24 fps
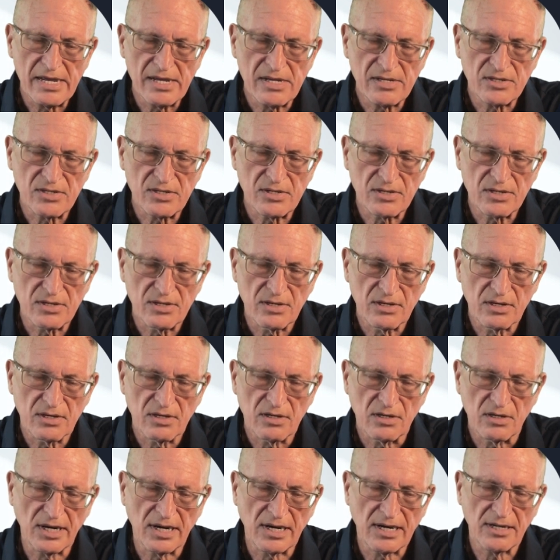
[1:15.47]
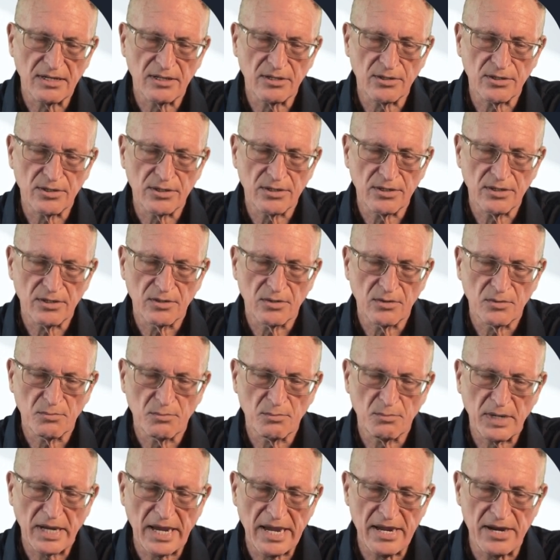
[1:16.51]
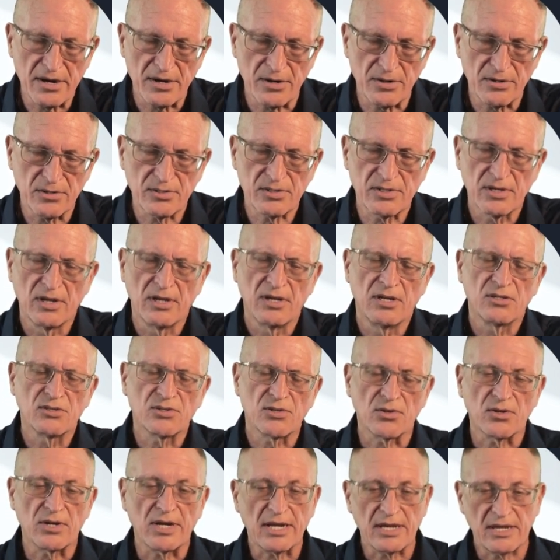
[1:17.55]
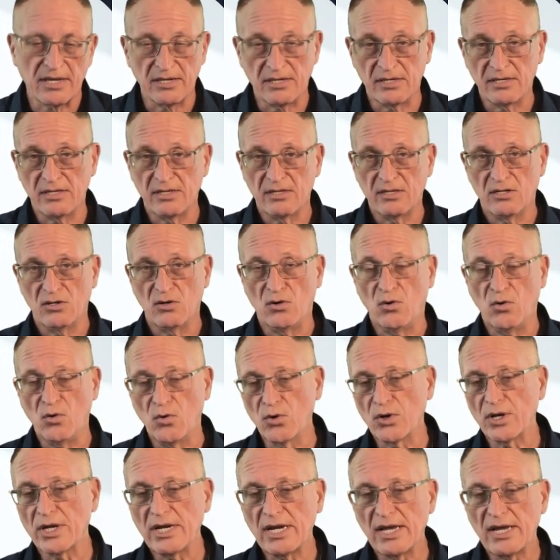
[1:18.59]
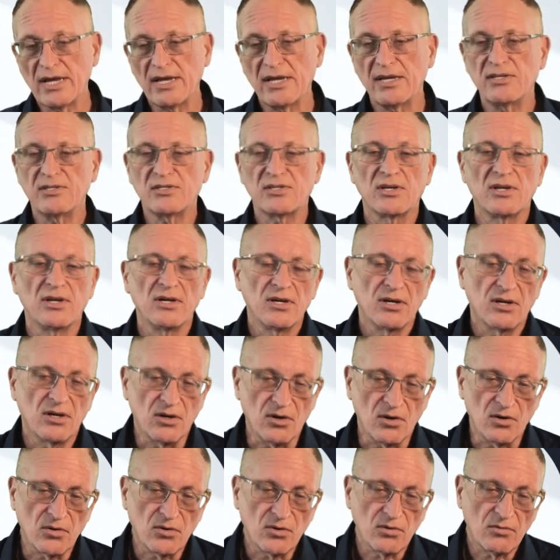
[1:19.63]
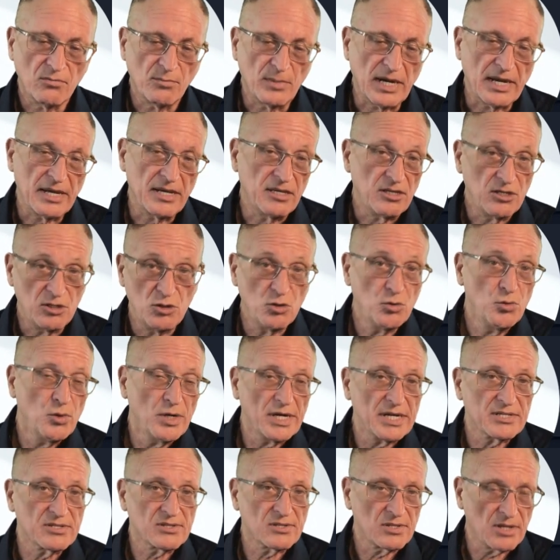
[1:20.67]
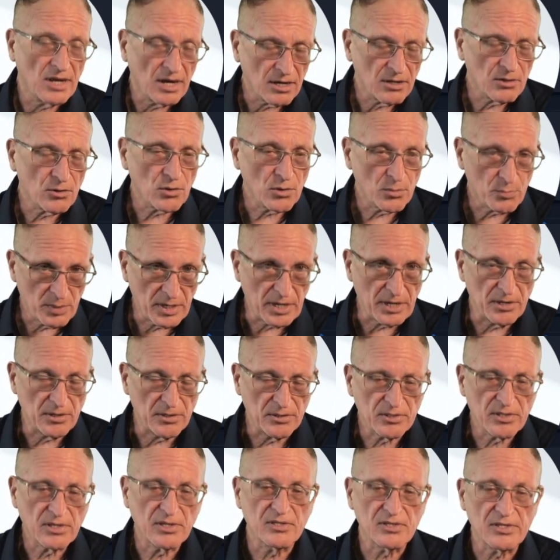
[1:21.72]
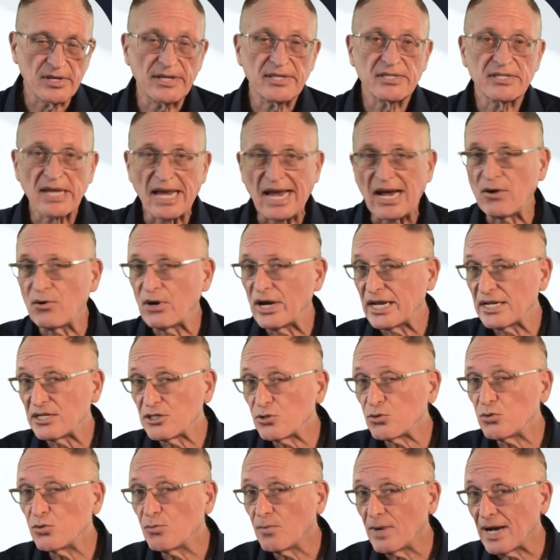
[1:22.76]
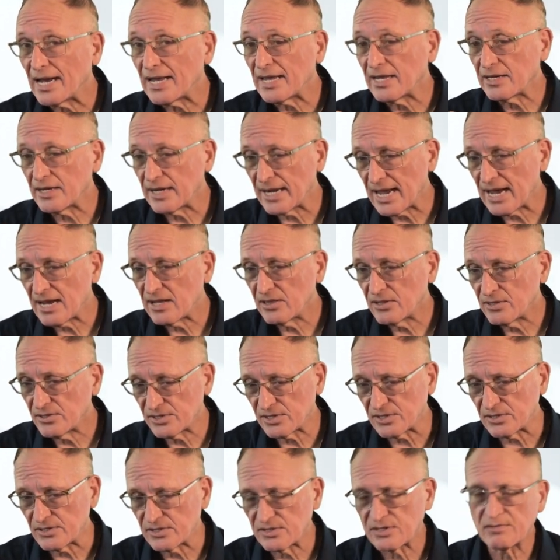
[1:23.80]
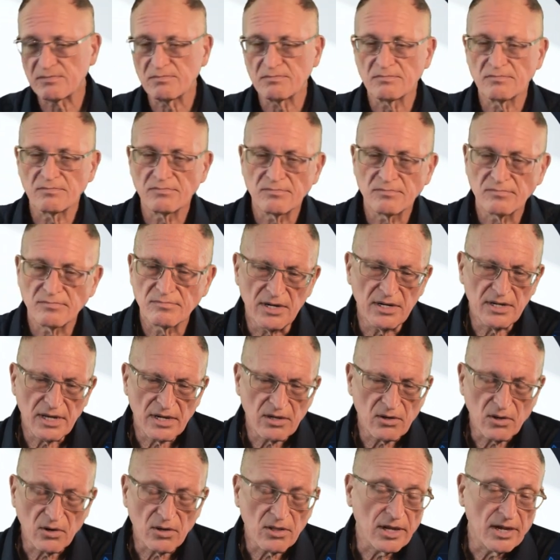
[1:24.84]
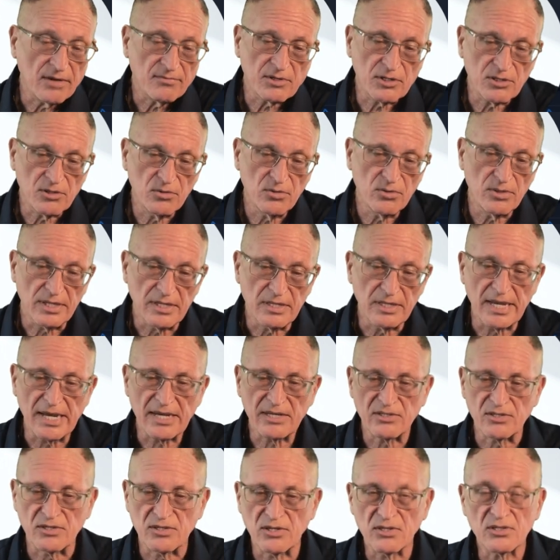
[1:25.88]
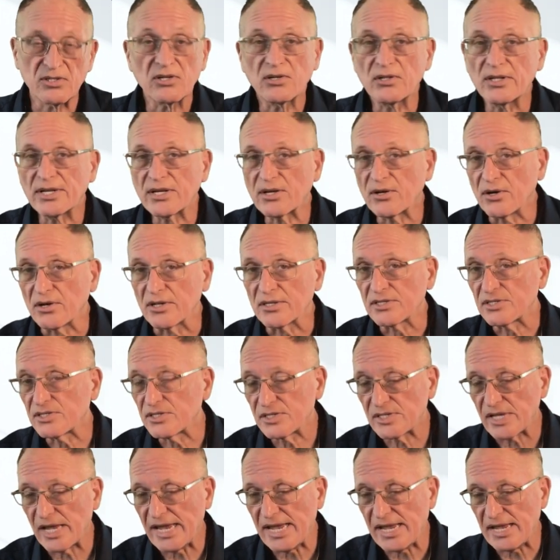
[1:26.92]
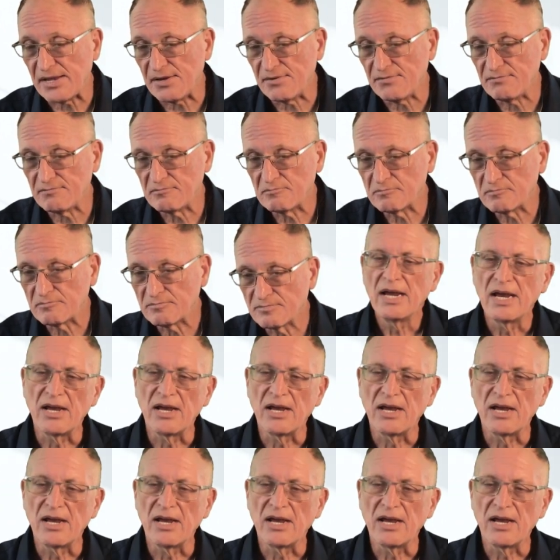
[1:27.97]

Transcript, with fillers: S dollar pairs, so that I can organize all of my U S dollar pairs, because that's how I do my analysis. And then I, all I have to do next is just click on save,